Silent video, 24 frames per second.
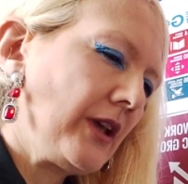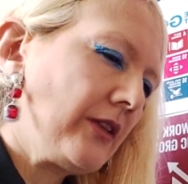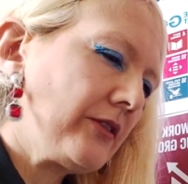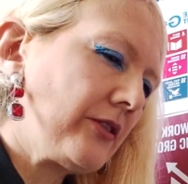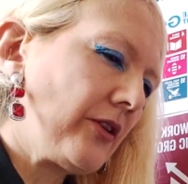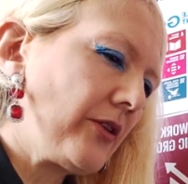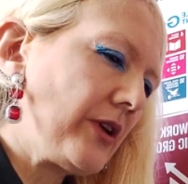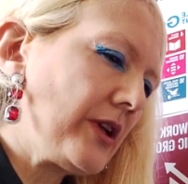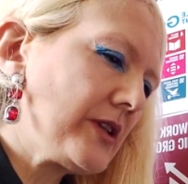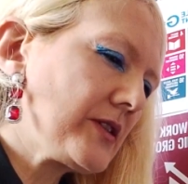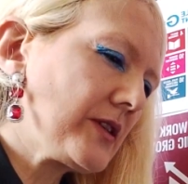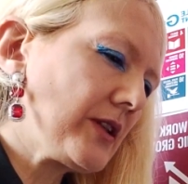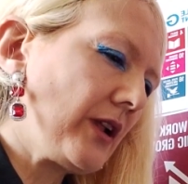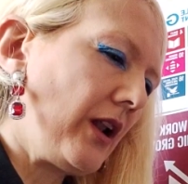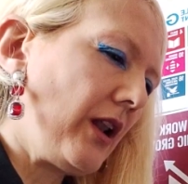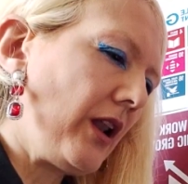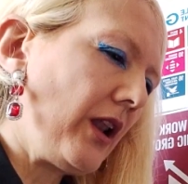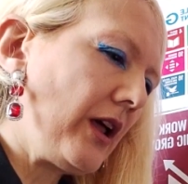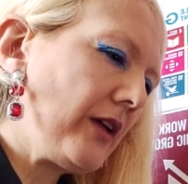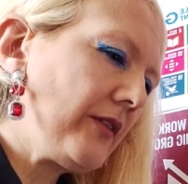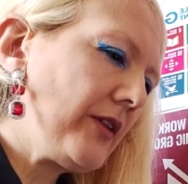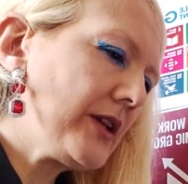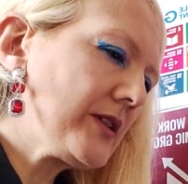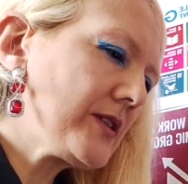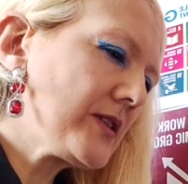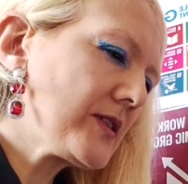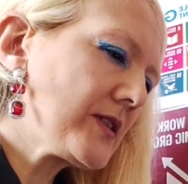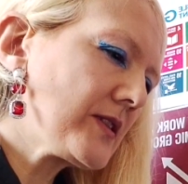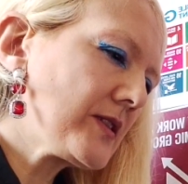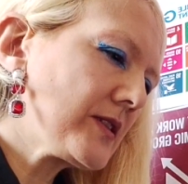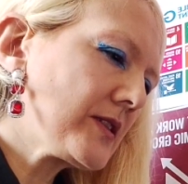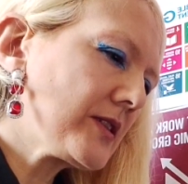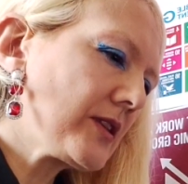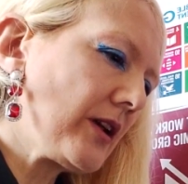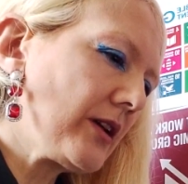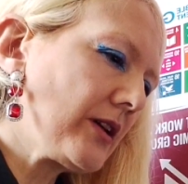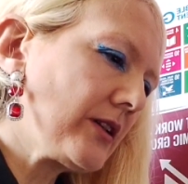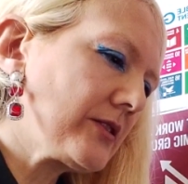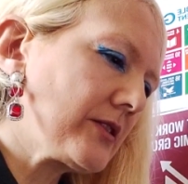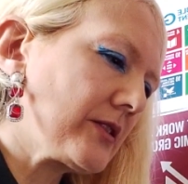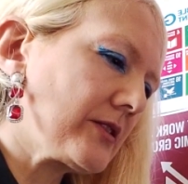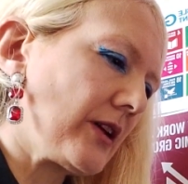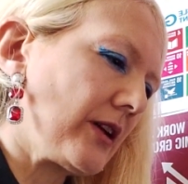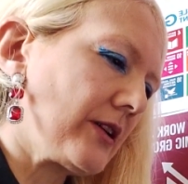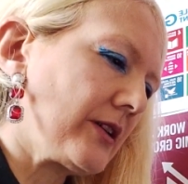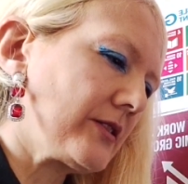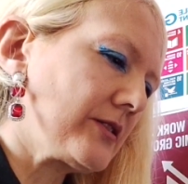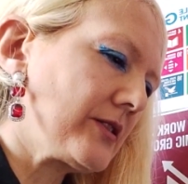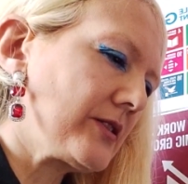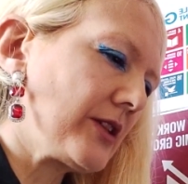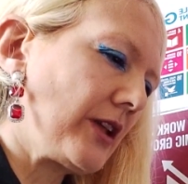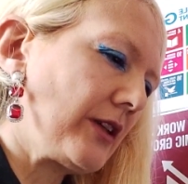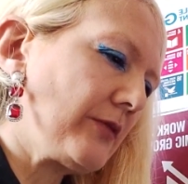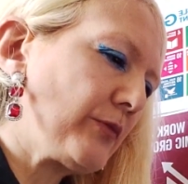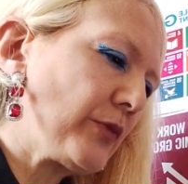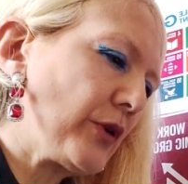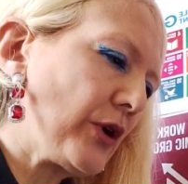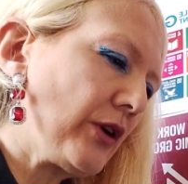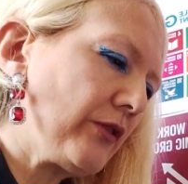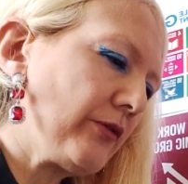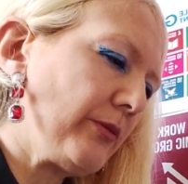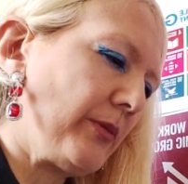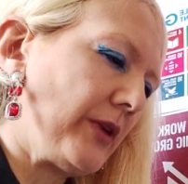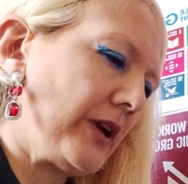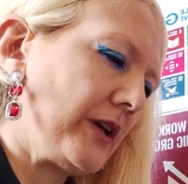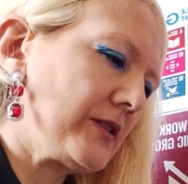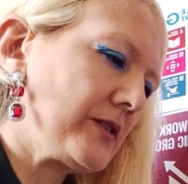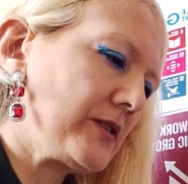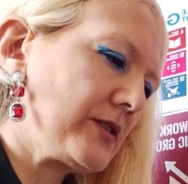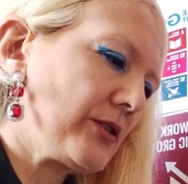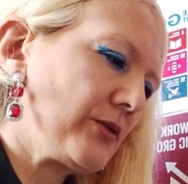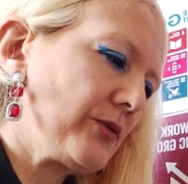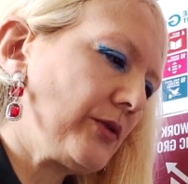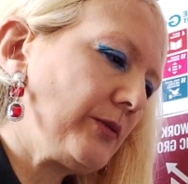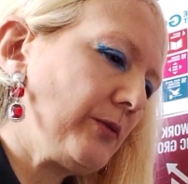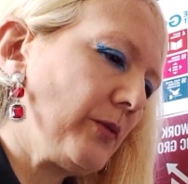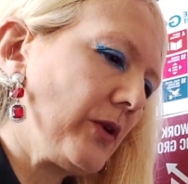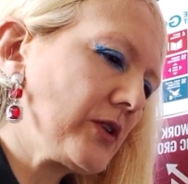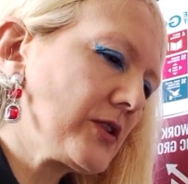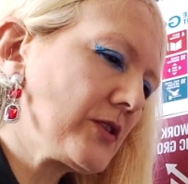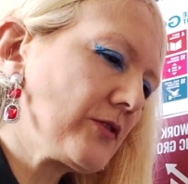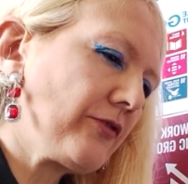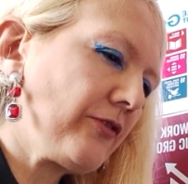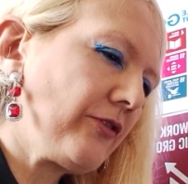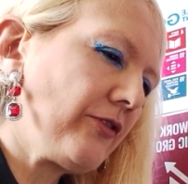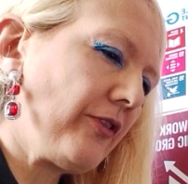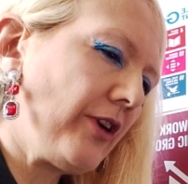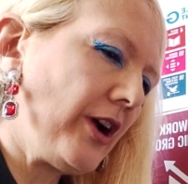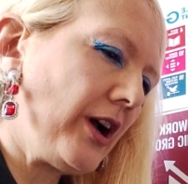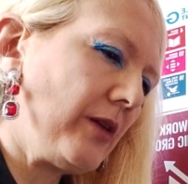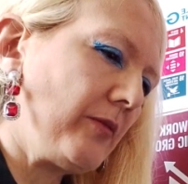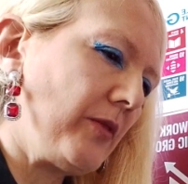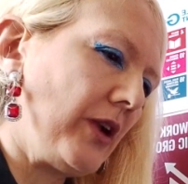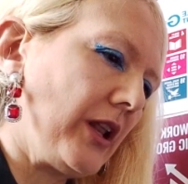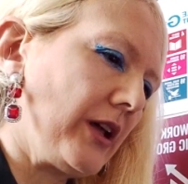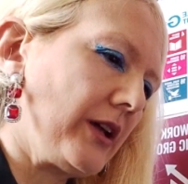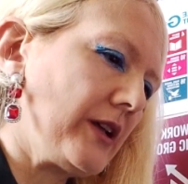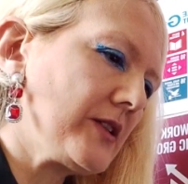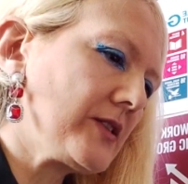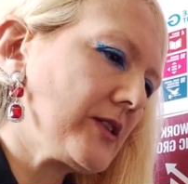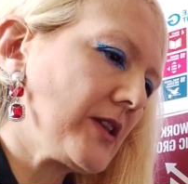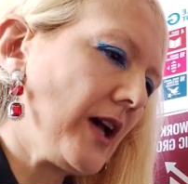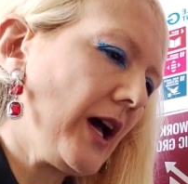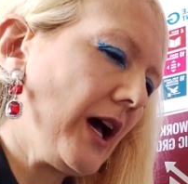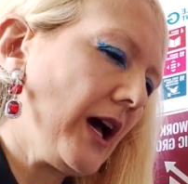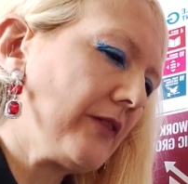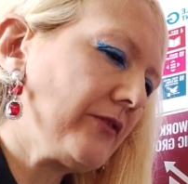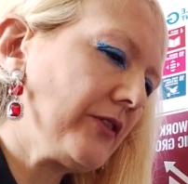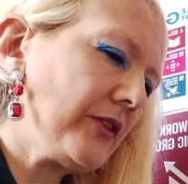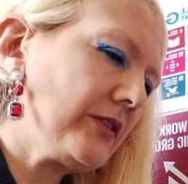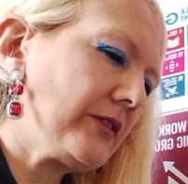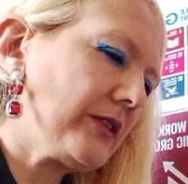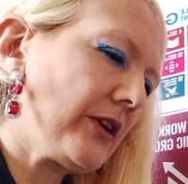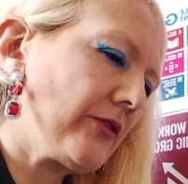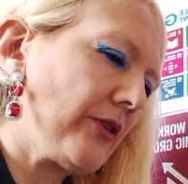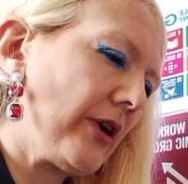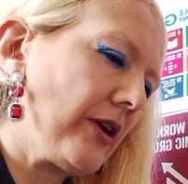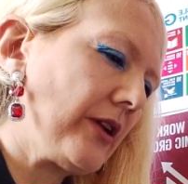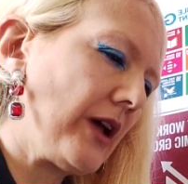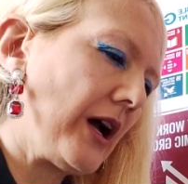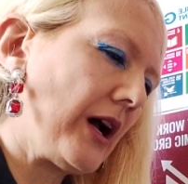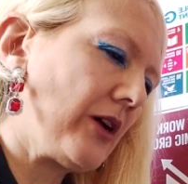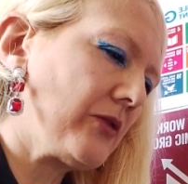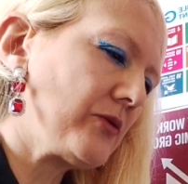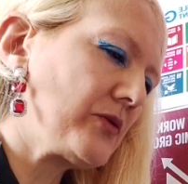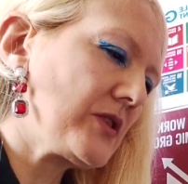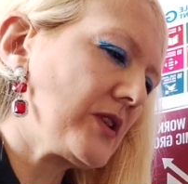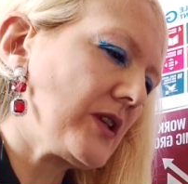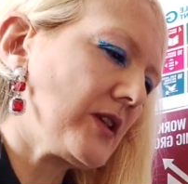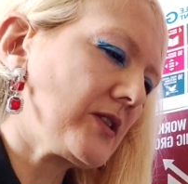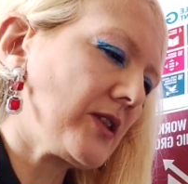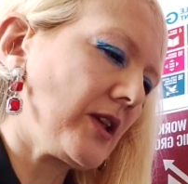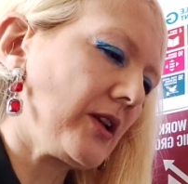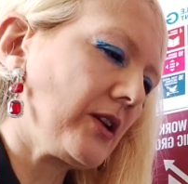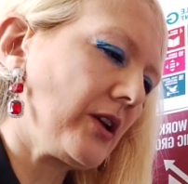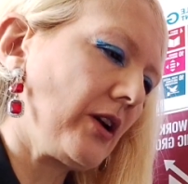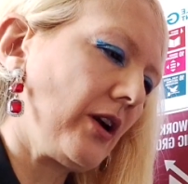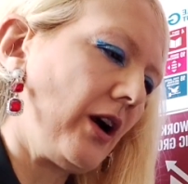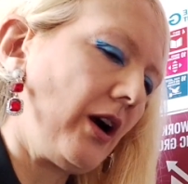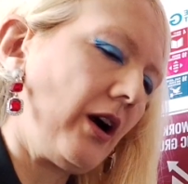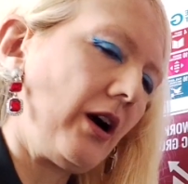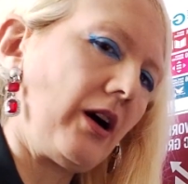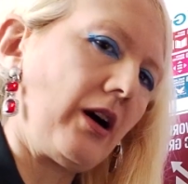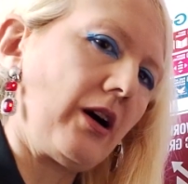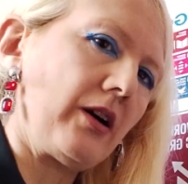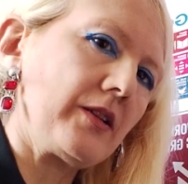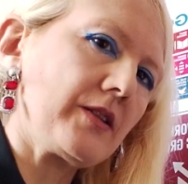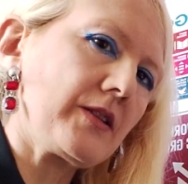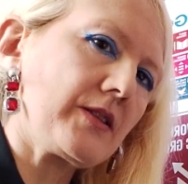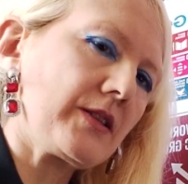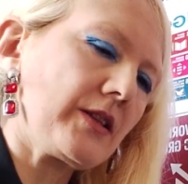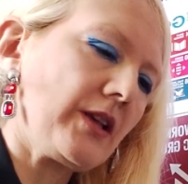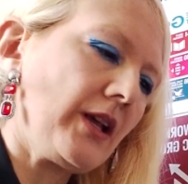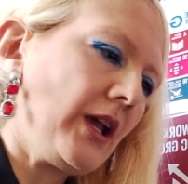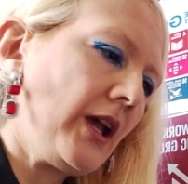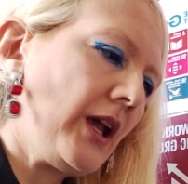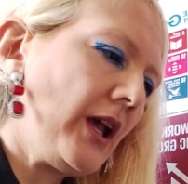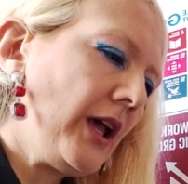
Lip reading: there is the living standard improvement, with most families having their own houses and cars,